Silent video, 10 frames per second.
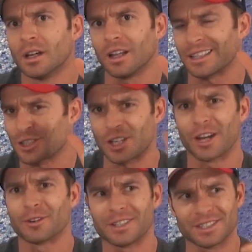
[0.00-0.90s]
like
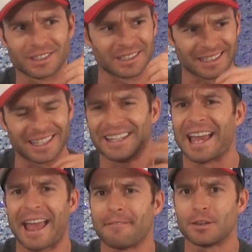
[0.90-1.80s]
cherries and like the
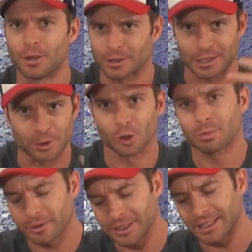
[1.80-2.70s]
heavier
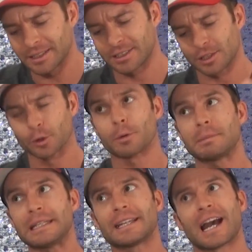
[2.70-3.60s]

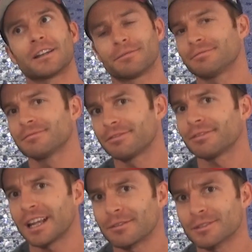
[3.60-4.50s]
syrupy kind of
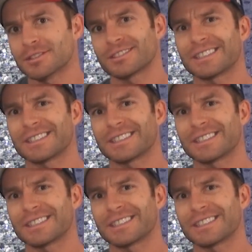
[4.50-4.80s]
flavors.